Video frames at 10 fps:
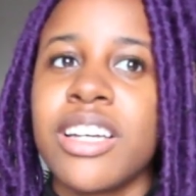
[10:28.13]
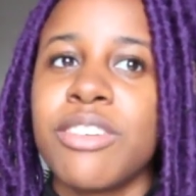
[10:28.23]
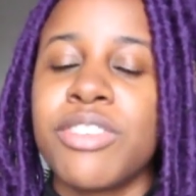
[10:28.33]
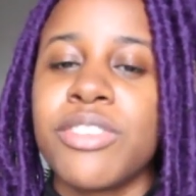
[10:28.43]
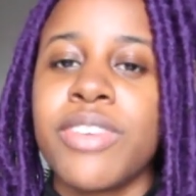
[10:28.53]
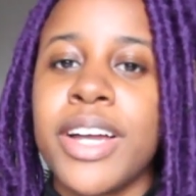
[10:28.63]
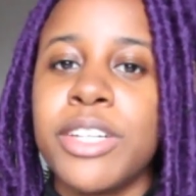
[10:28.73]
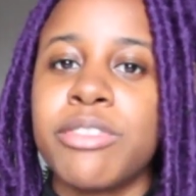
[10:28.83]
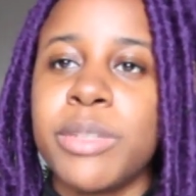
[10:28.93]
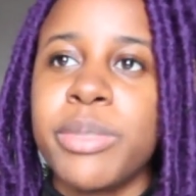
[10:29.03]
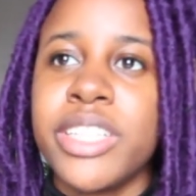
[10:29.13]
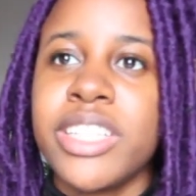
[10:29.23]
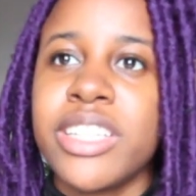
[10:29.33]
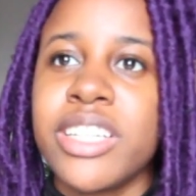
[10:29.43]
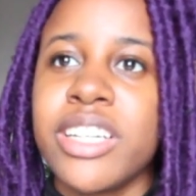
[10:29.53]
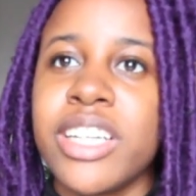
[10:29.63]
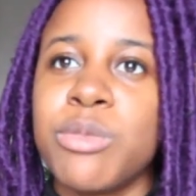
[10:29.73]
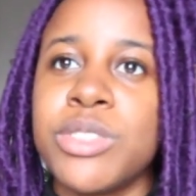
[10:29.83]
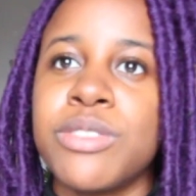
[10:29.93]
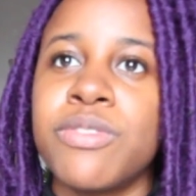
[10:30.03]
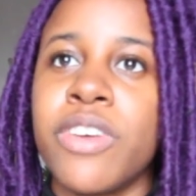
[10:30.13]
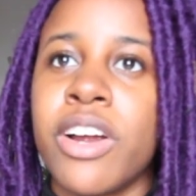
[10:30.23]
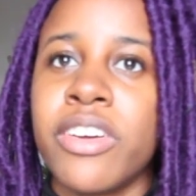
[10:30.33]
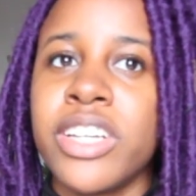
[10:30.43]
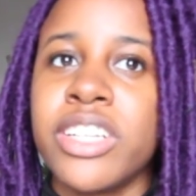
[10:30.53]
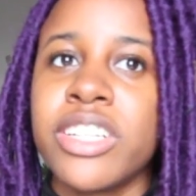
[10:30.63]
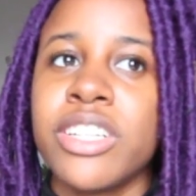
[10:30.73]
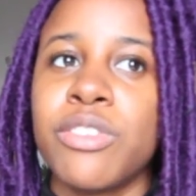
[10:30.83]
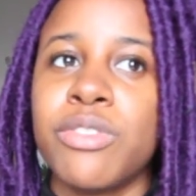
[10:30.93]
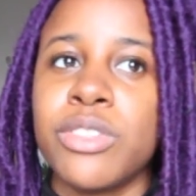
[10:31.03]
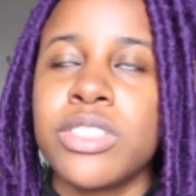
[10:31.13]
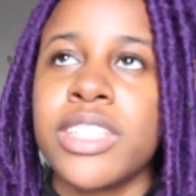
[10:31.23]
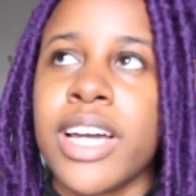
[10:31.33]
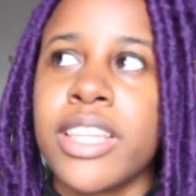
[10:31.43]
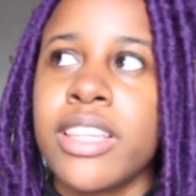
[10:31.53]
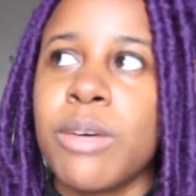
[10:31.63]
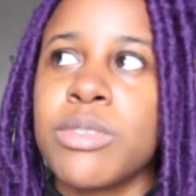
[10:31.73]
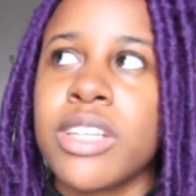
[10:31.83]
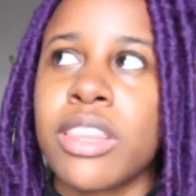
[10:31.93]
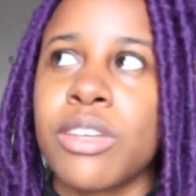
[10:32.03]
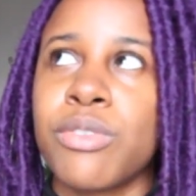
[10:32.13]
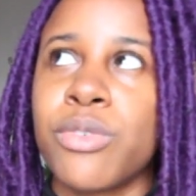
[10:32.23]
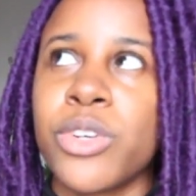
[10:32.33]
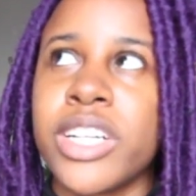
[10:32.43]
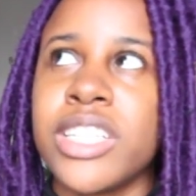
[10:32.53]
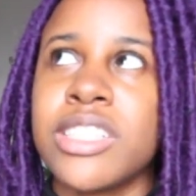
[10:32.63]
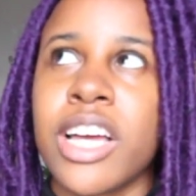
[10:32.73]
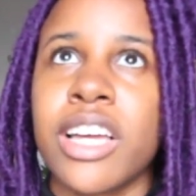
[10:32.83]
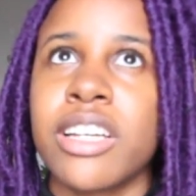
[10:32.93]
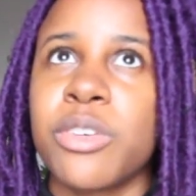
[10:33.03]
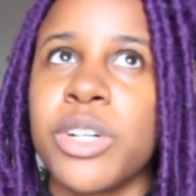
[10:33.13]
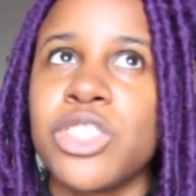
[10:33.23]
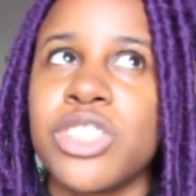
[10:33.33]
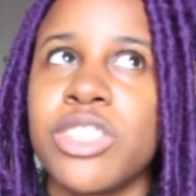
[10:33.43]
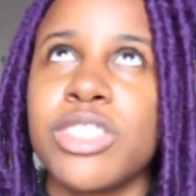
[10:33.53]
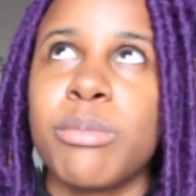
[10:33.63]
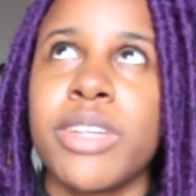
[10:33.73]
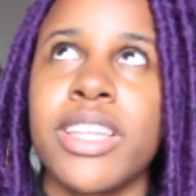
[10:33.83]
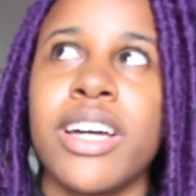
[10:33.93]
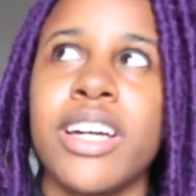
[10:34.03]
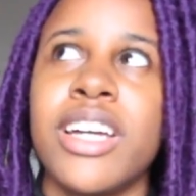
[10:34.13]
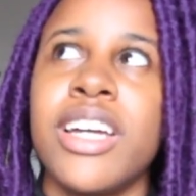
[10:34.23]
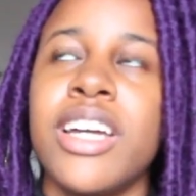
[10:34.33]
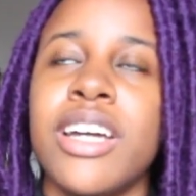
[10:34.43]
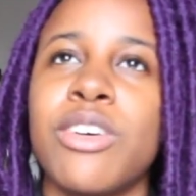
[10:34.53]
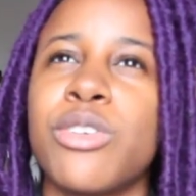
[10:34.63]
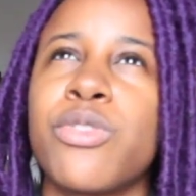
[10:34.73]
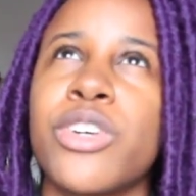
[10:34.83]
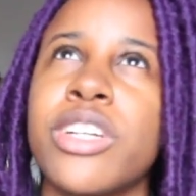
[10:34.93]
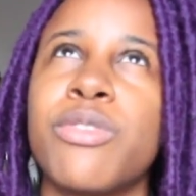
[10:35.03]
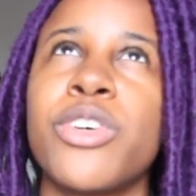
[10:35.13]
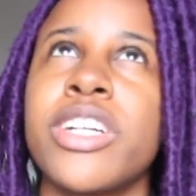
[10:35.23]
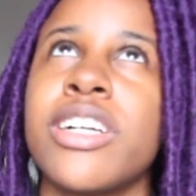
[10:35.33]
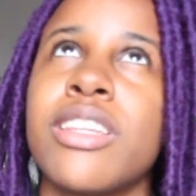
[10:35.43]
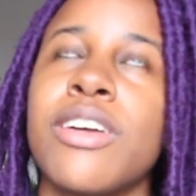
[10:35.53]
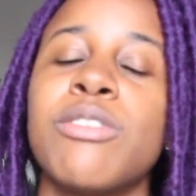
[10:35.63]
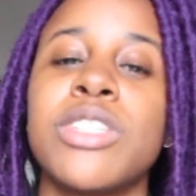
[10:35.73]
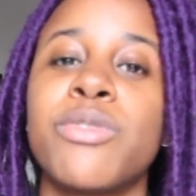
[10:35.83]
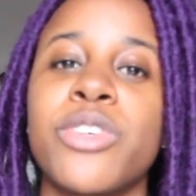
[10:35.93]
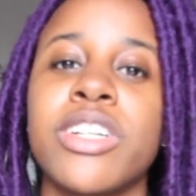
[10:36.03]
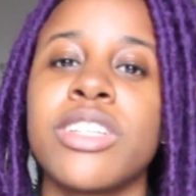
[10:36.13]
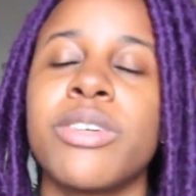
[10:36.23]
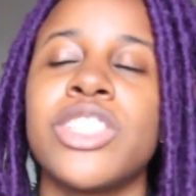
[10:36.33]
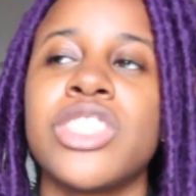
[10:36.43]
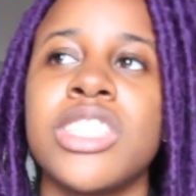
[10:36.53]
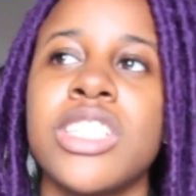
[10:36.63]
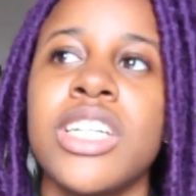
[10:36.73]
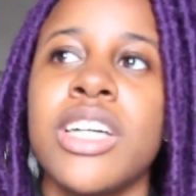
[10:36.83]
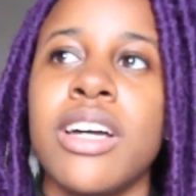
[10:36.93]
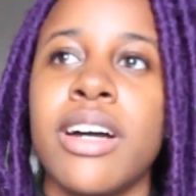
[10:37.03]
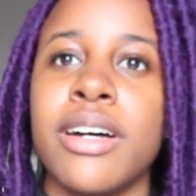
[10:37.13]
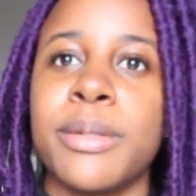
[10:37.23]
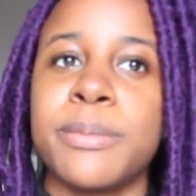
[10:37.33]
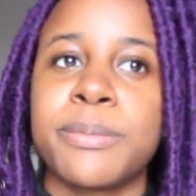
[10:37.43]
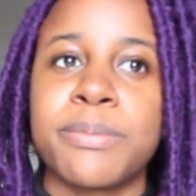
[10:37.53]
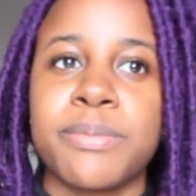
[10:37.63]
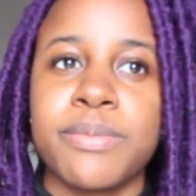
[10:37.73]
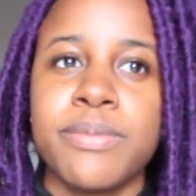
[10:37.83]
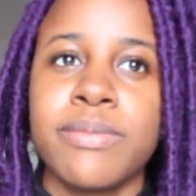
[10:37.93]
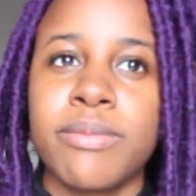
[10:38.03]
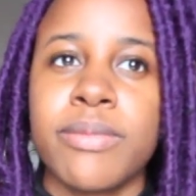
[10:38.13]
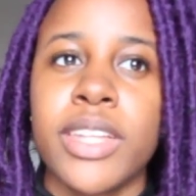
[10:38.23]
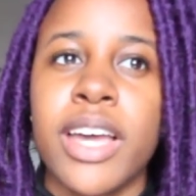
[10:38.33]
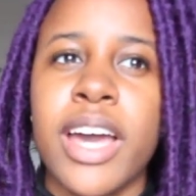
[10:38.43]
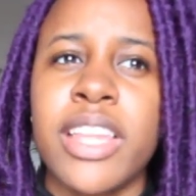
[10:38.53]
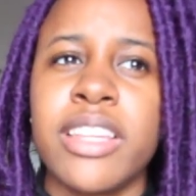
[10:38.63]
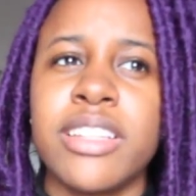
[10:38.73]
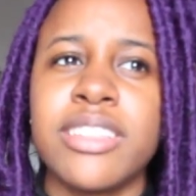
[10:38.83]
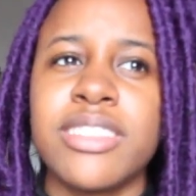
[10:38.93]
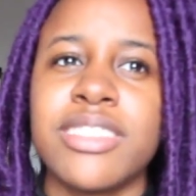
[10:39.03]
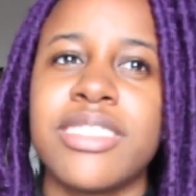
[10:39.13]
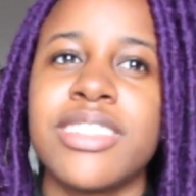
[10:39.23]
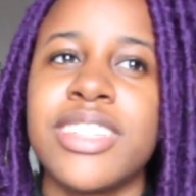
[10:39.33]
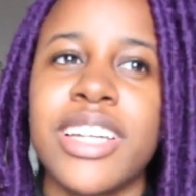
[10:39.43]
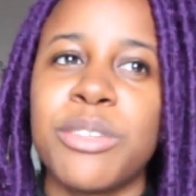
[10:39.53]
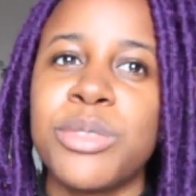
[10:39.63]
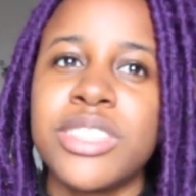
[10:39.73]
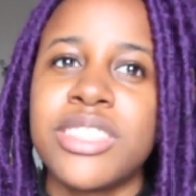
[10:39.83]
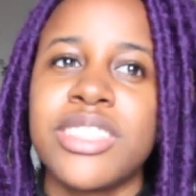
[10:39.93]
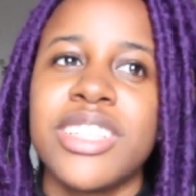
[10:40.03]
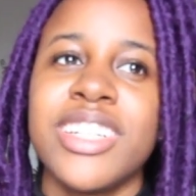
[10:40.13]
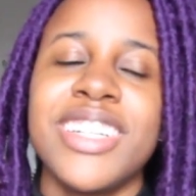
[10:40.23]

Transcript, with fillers: for find repeat, it was very confusing. I think that was like the 42nd question or something like that. Or 40, 40th. It was the 40th question. Um, and it was...